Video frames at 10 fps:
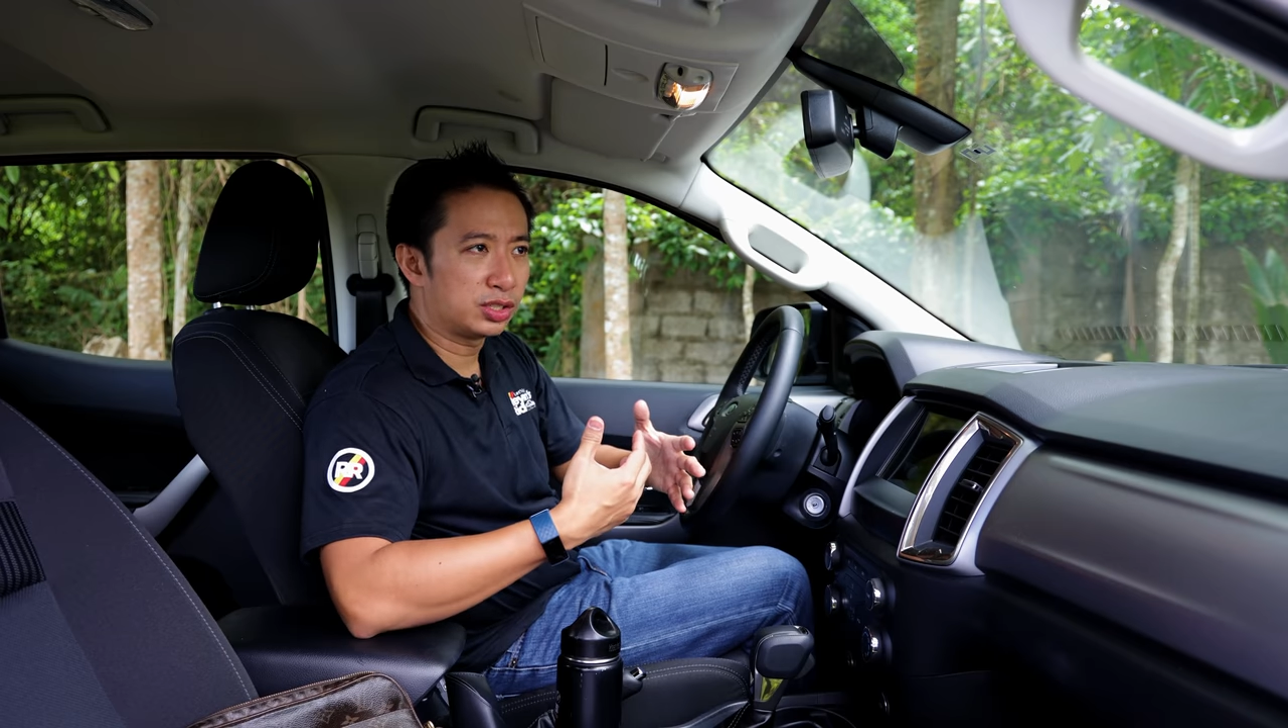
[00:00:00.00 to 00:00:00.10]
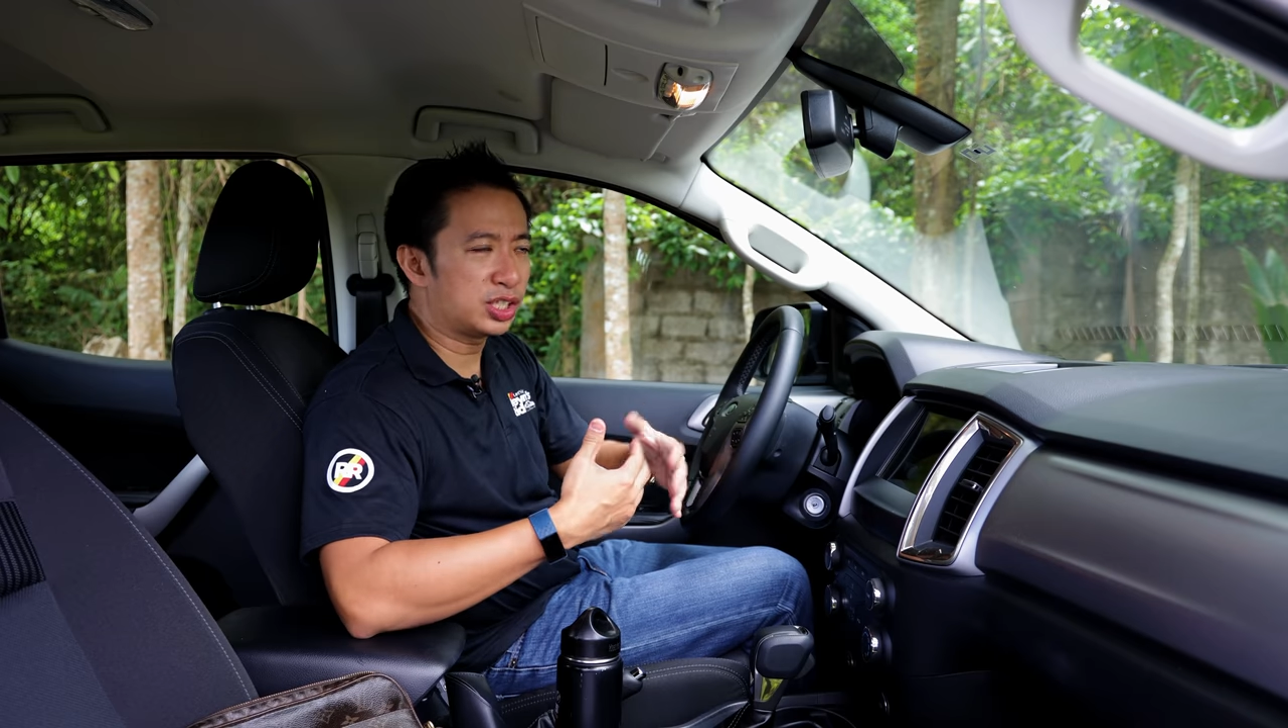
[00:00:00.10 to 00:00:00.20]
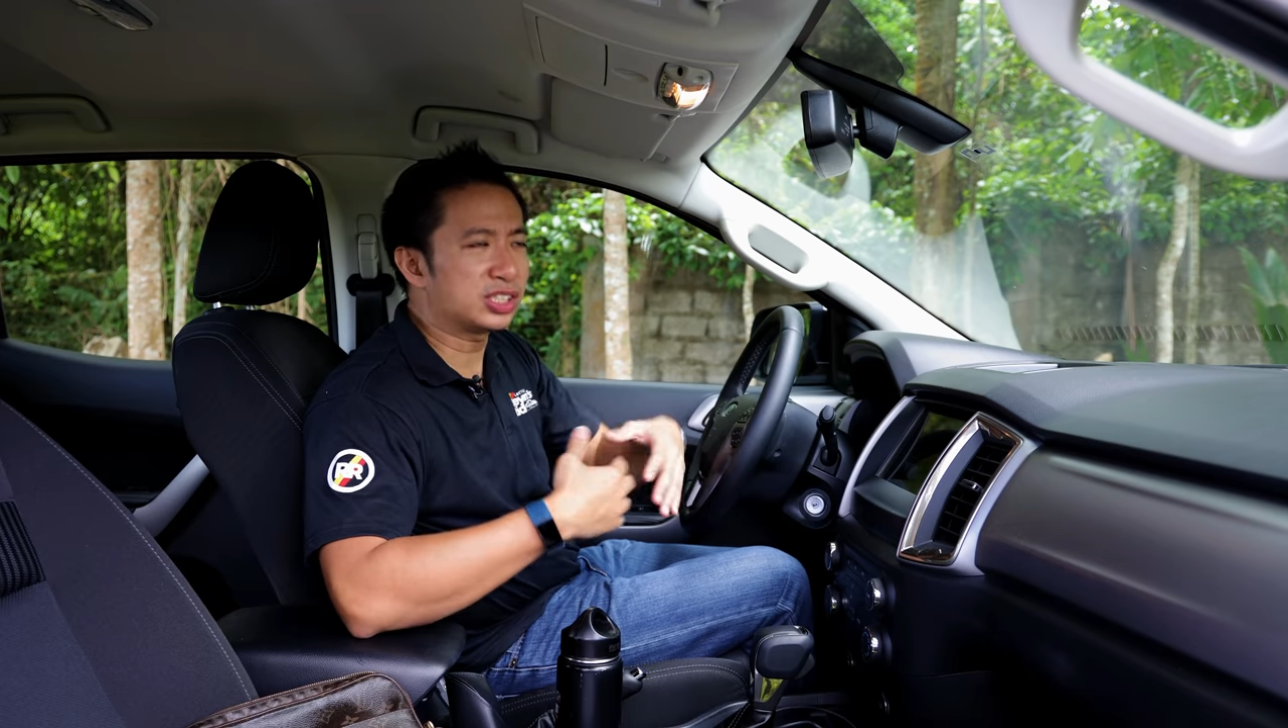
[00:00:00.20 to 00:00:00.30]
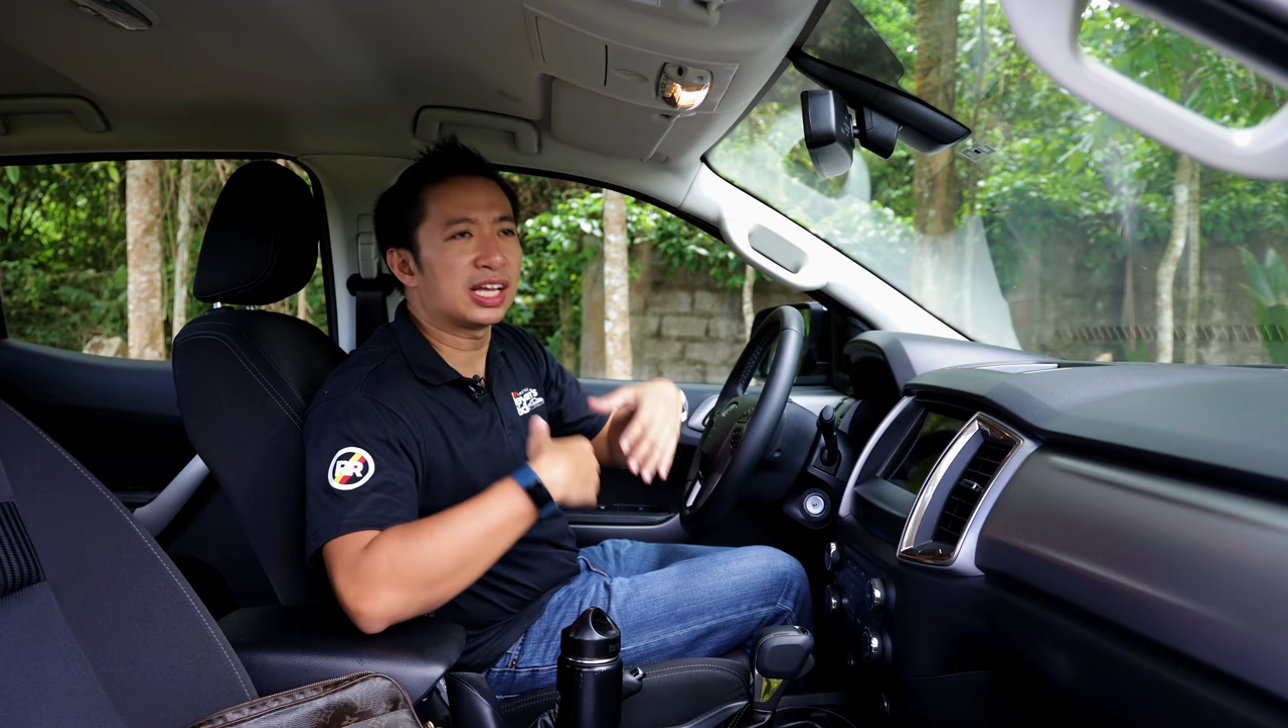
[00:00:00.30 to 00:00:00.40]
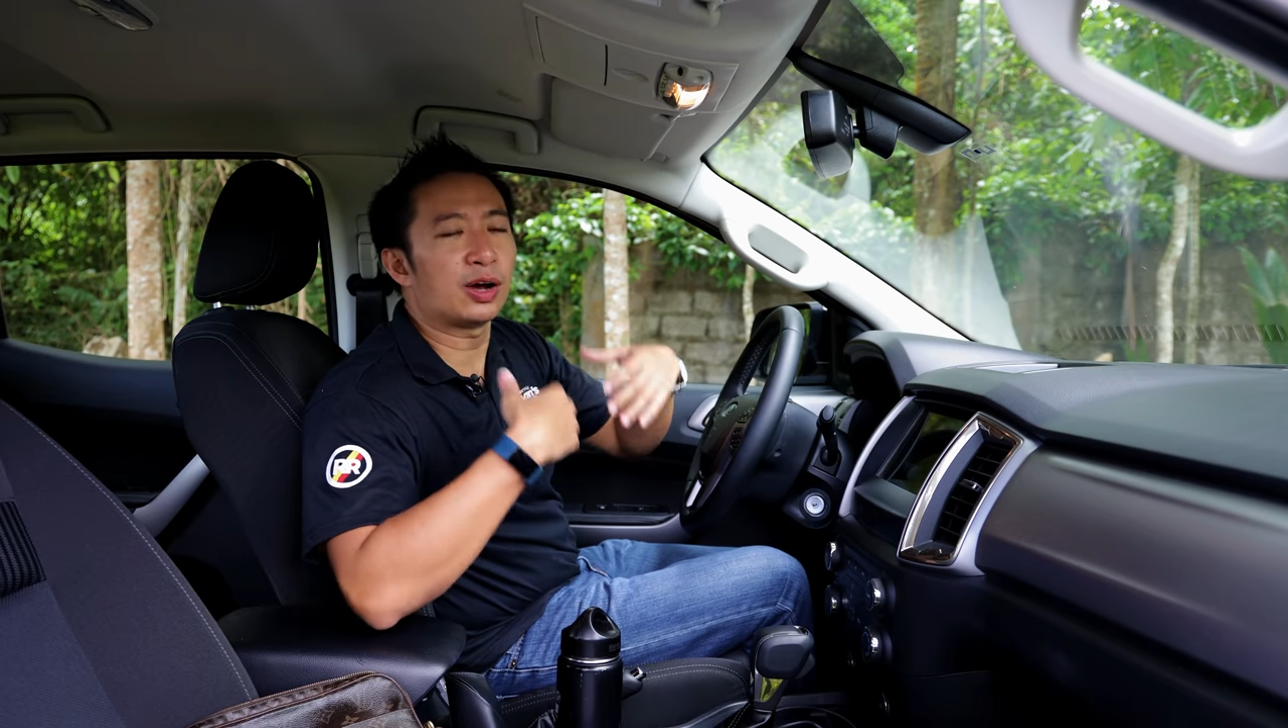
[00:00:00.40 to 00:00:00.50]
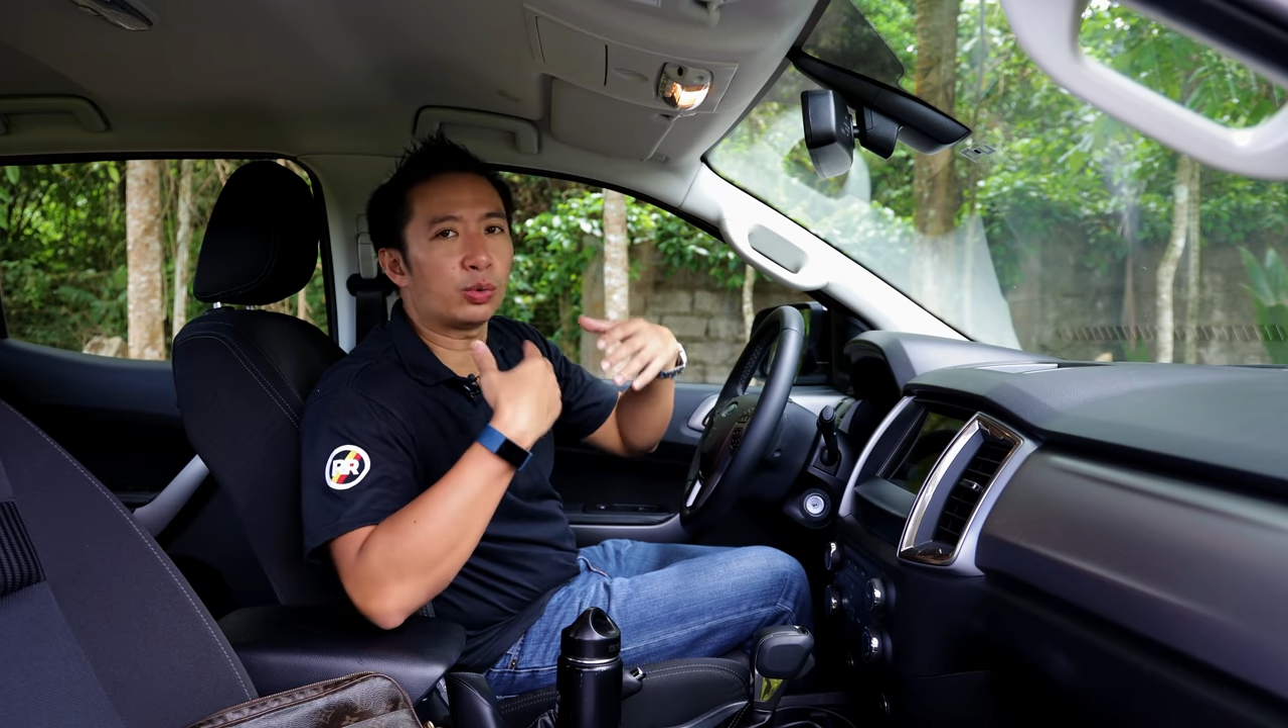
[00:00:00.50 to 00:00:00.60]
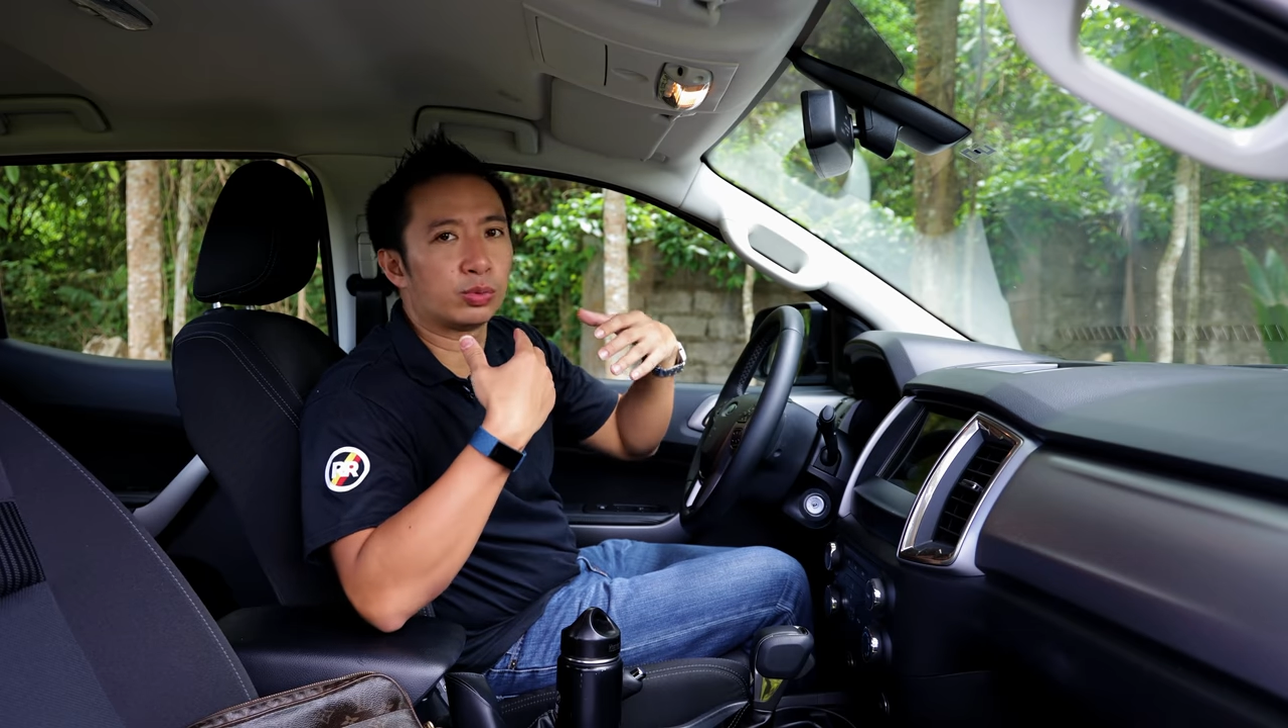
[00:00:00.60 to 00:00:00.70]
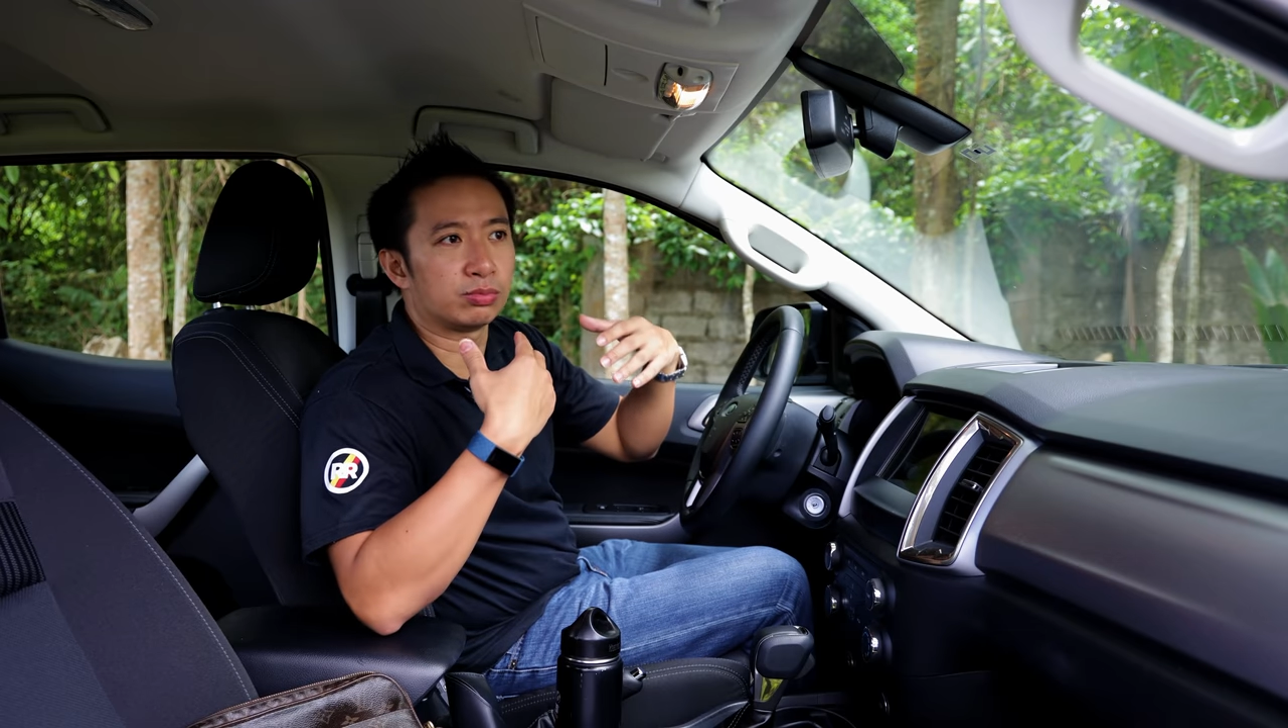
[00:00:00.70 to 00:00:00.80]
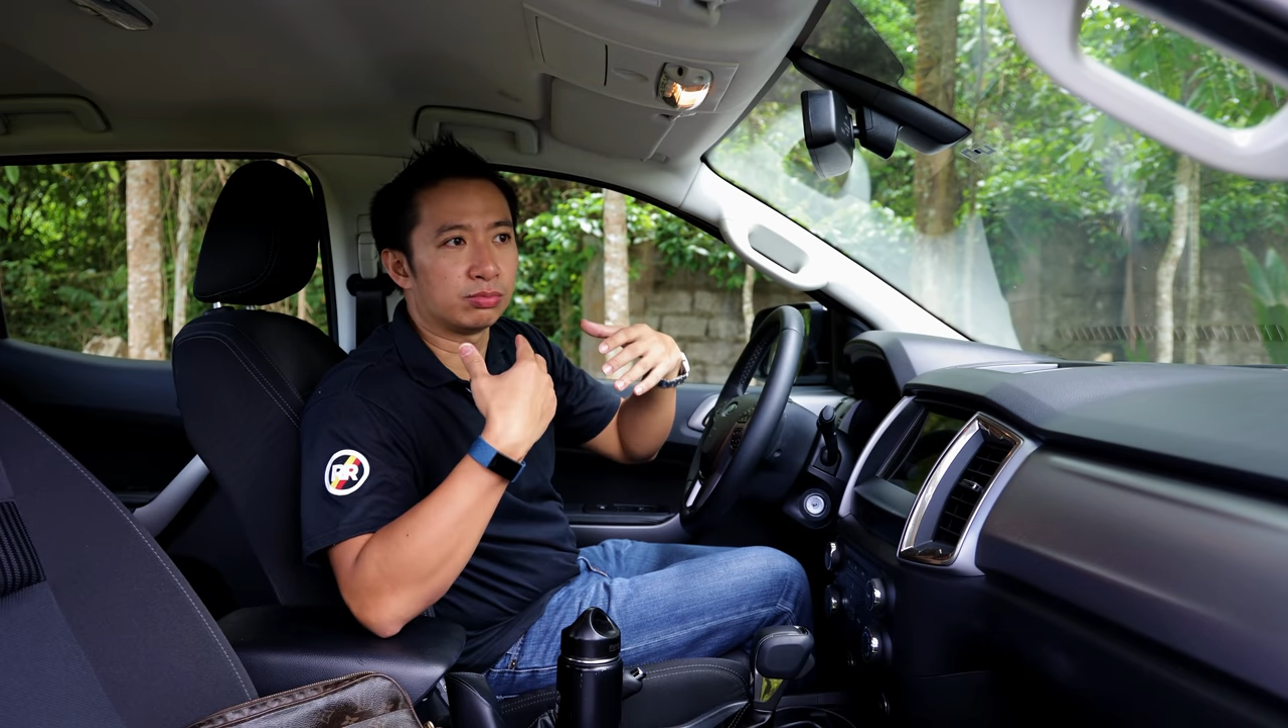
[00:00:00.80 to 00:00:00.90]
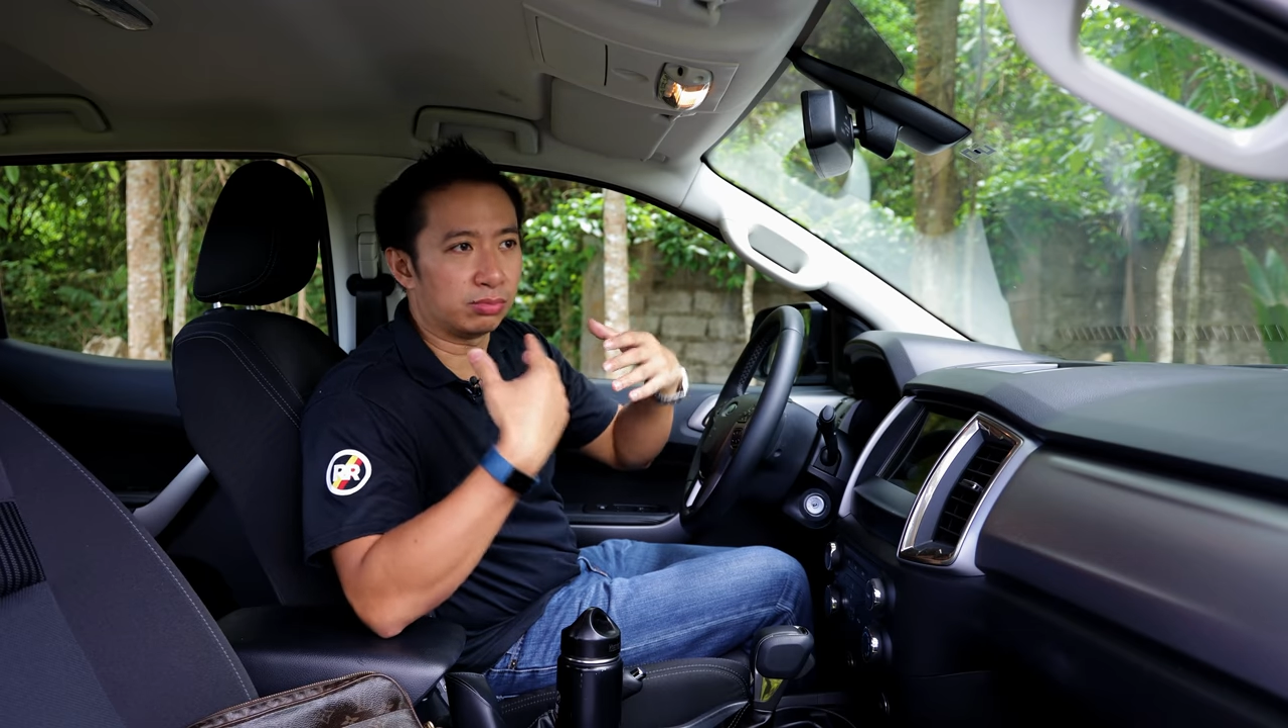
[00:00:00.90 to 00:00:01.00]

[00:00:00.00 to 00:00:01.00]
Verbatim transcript: just how